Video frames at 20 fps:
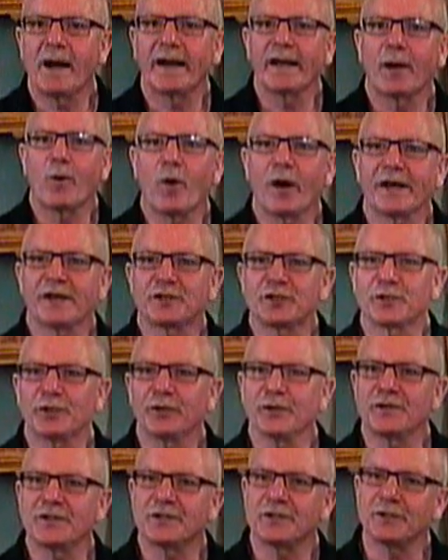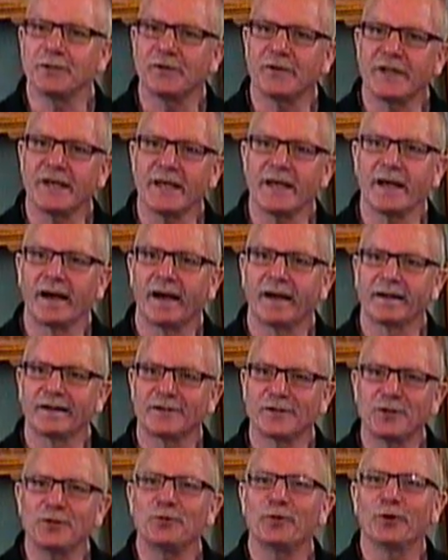in mind, I want to turn to the
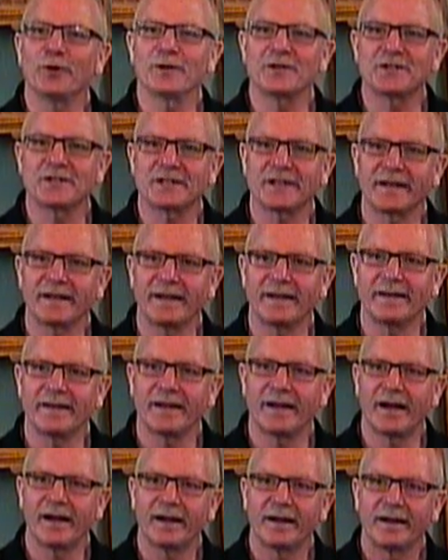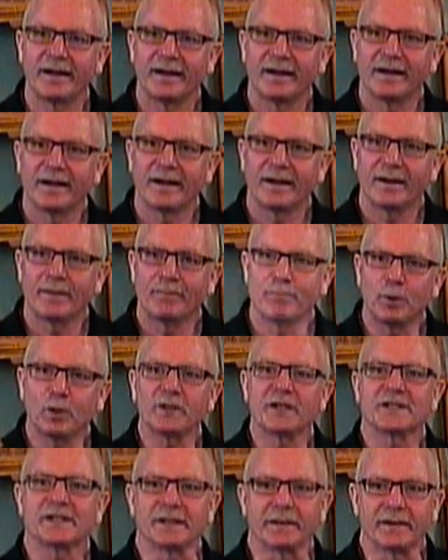two words in the
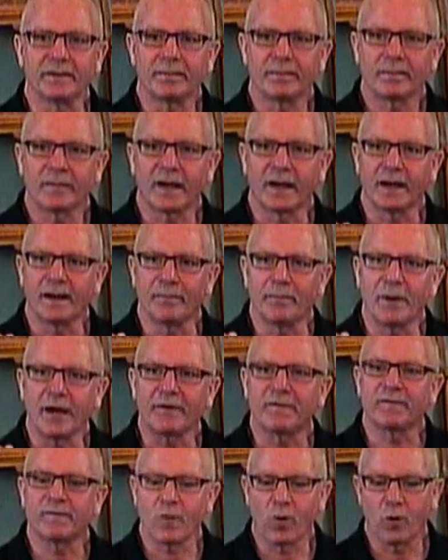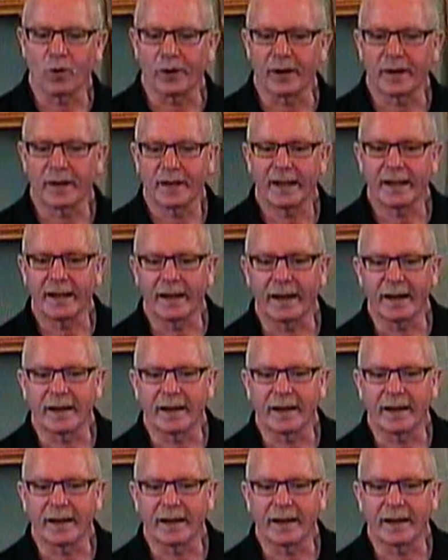bulletin, but for.